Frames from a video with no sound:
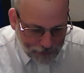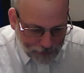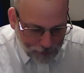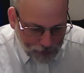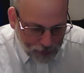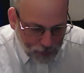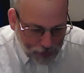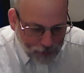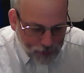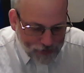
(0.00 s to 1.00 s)
Because we
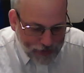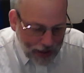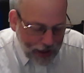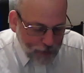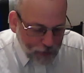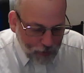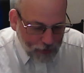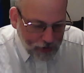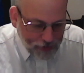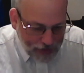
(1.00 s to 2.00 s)
understand, my Rebbe
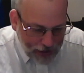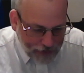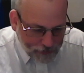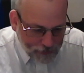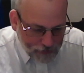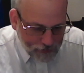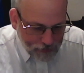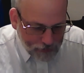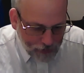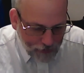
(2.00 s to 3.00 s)
here says,
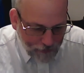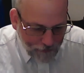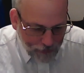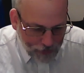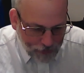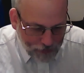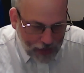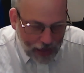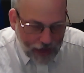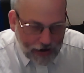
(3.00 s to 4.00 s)

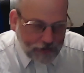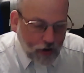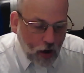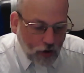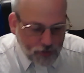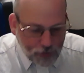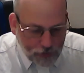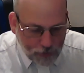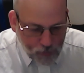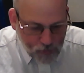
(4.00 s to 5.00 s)
that idolatry,
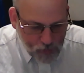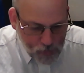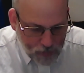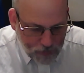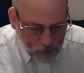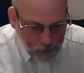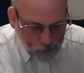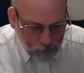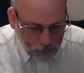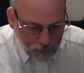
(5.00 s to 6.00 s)

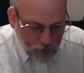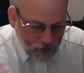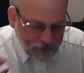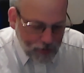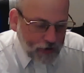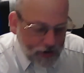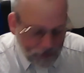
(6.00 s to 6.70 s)
a person who believes in